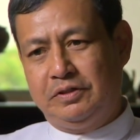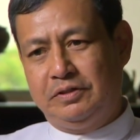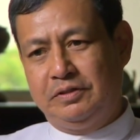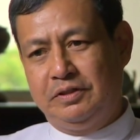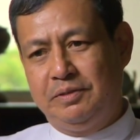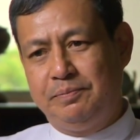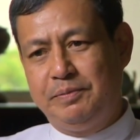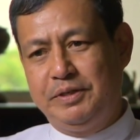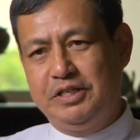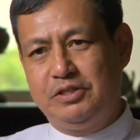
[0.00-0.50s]

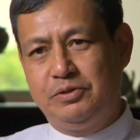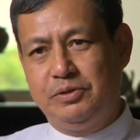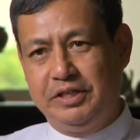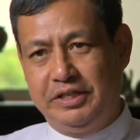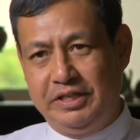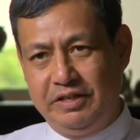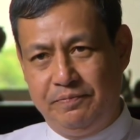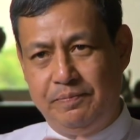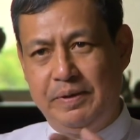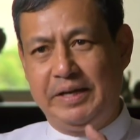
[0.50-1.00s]
the ministry
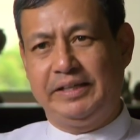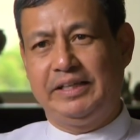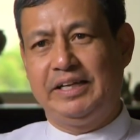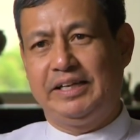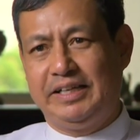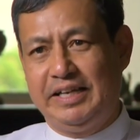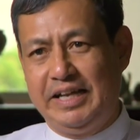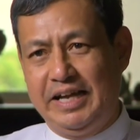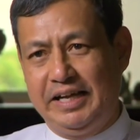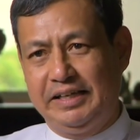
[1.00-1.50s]
give back
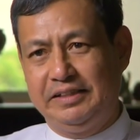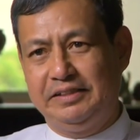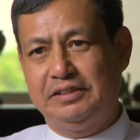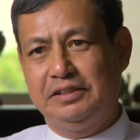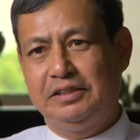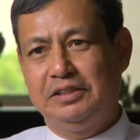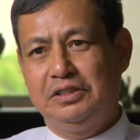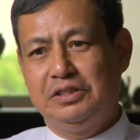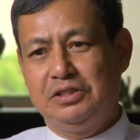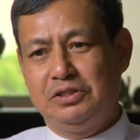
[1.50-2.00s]
that land.
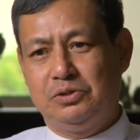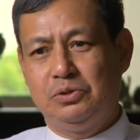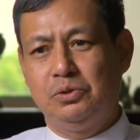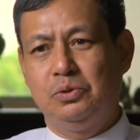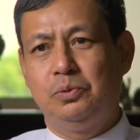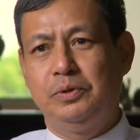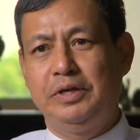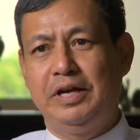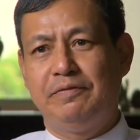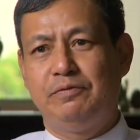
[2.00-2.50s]
So
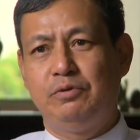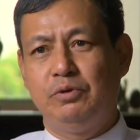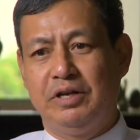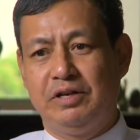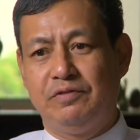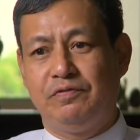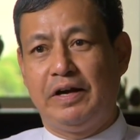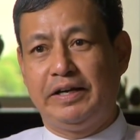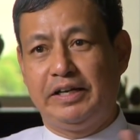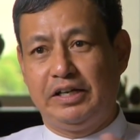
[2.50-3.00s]
we have to
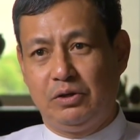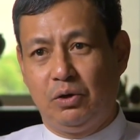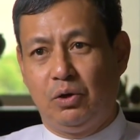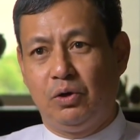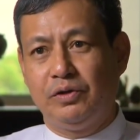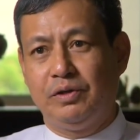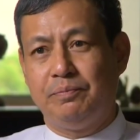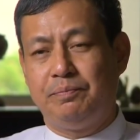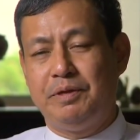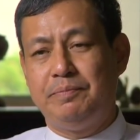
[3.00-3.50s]
invite
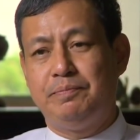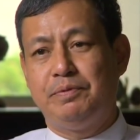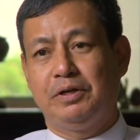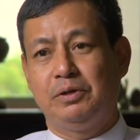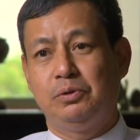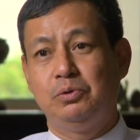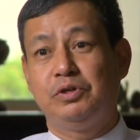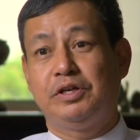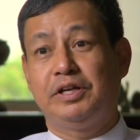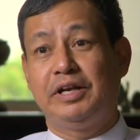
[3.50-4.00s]
all the
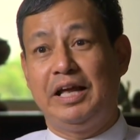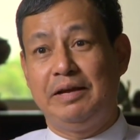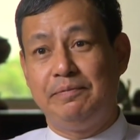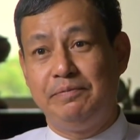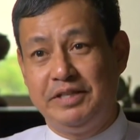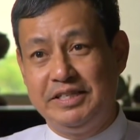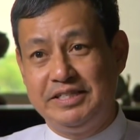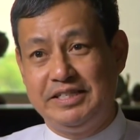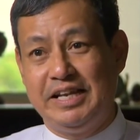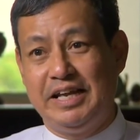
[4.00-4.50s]
people who
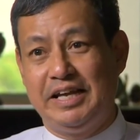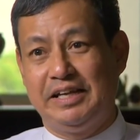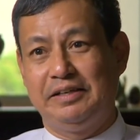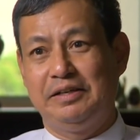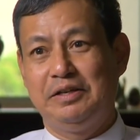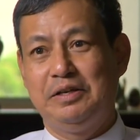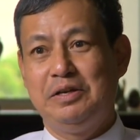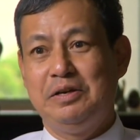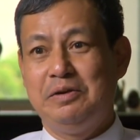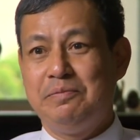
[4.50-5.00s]
claim this land.
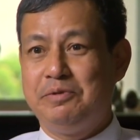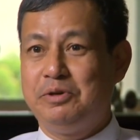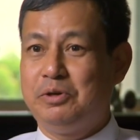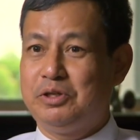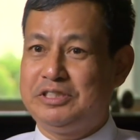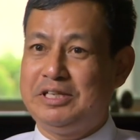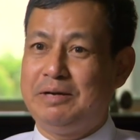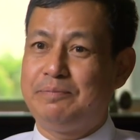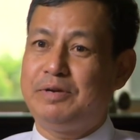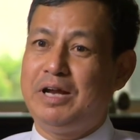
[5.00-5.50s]

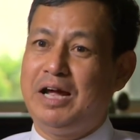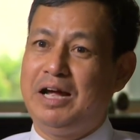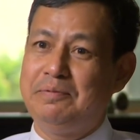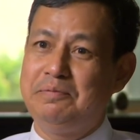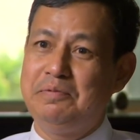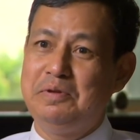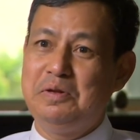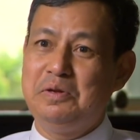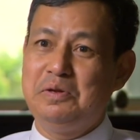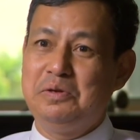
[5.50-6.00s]
Because
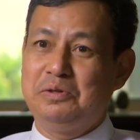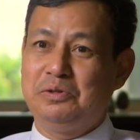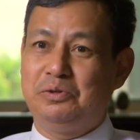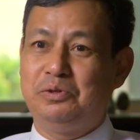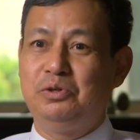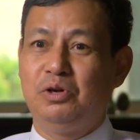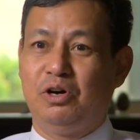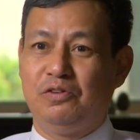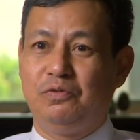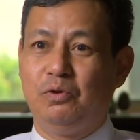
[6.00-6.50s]
sometimes
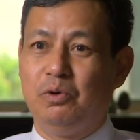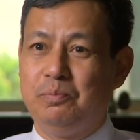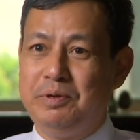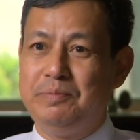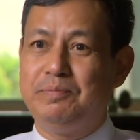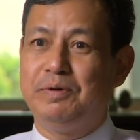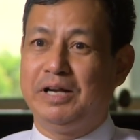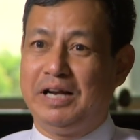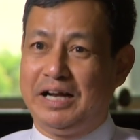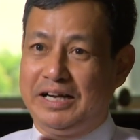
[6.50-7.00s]
three or four
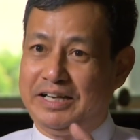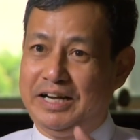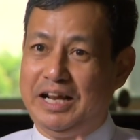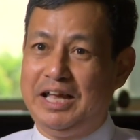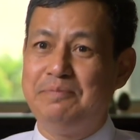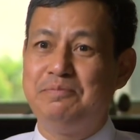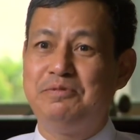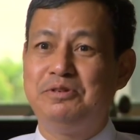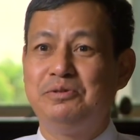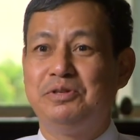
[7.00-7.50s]
people are
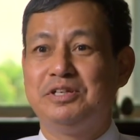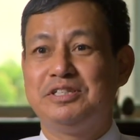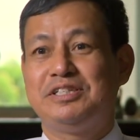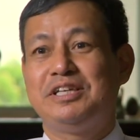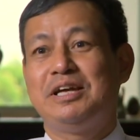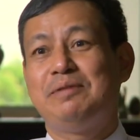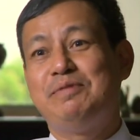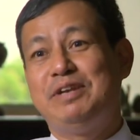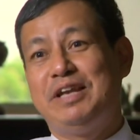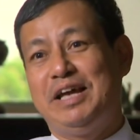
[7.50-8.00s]
claimed to the
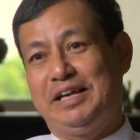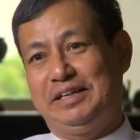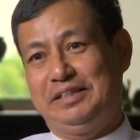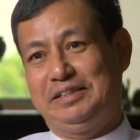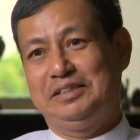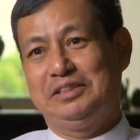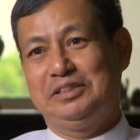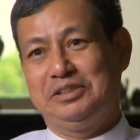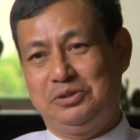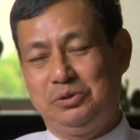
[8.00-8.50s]
same land.
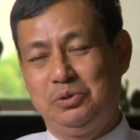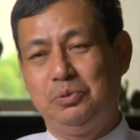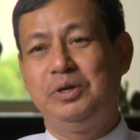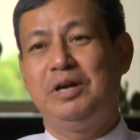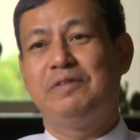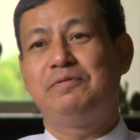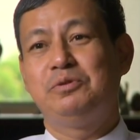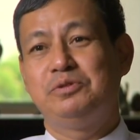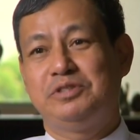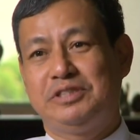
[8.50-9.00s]
So we
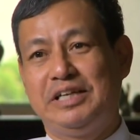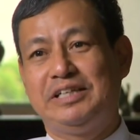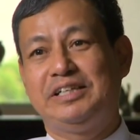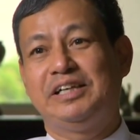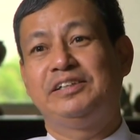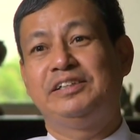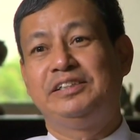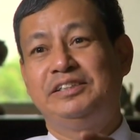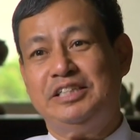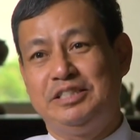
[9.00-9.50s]
have to
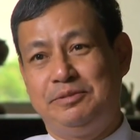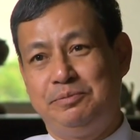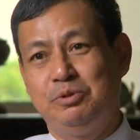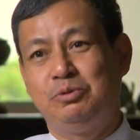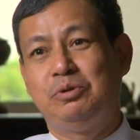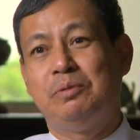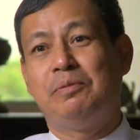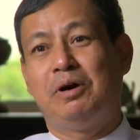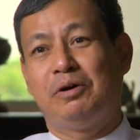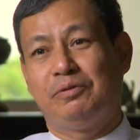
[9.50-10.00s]
settle
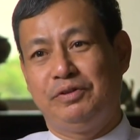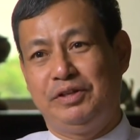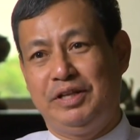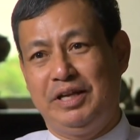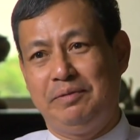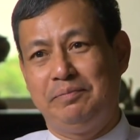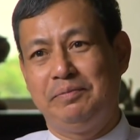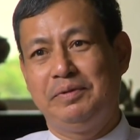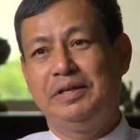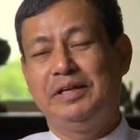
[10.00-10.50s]
dispute among
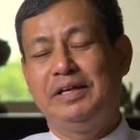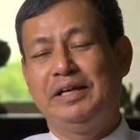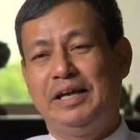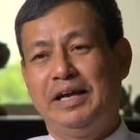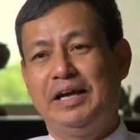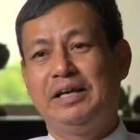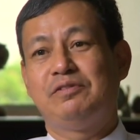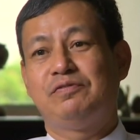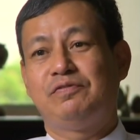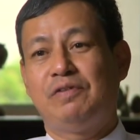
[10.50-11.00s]
them
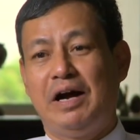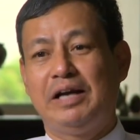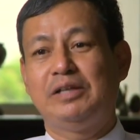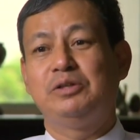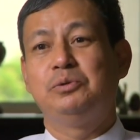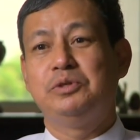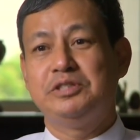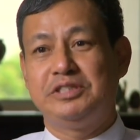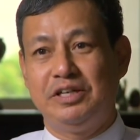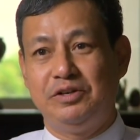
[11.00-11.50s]
and find
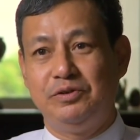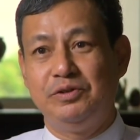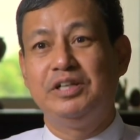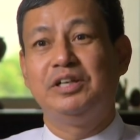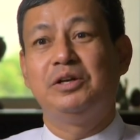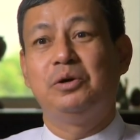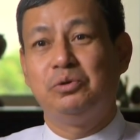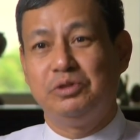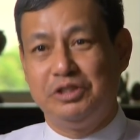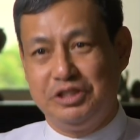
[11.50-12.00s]
who is the
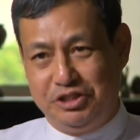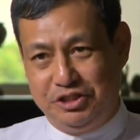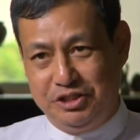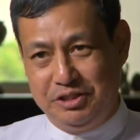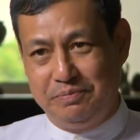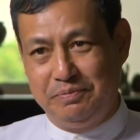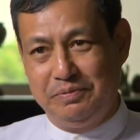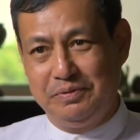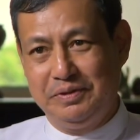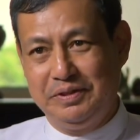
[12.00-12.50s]
real
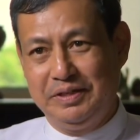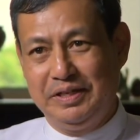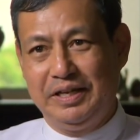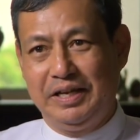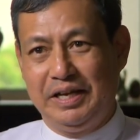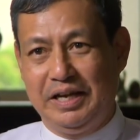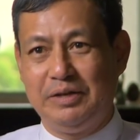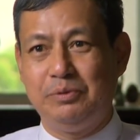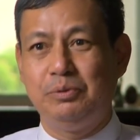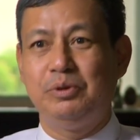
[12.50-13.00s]
ownership.
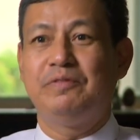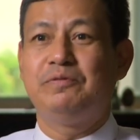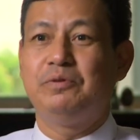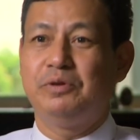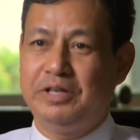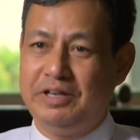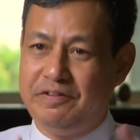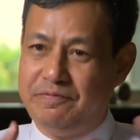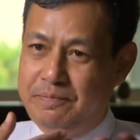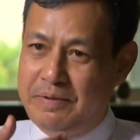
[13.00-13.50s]
And we have to
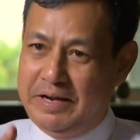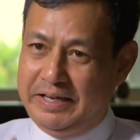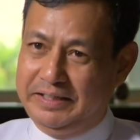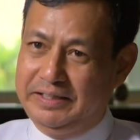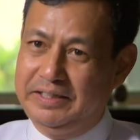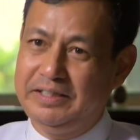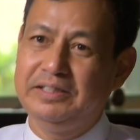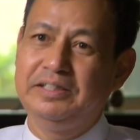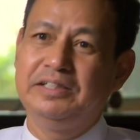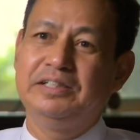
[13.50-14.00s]
give back
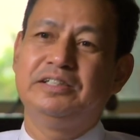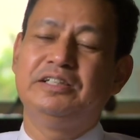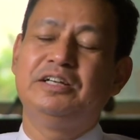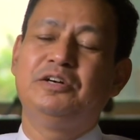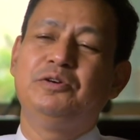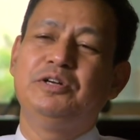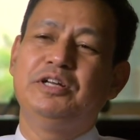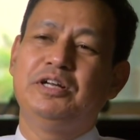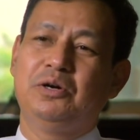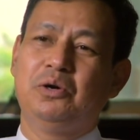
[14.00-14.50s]
the
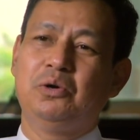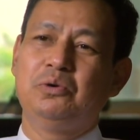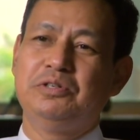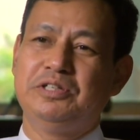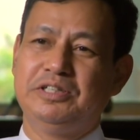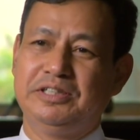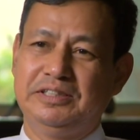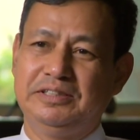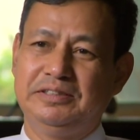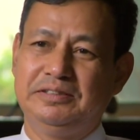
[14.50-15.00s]
real
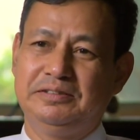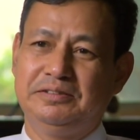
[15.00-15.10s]
owner.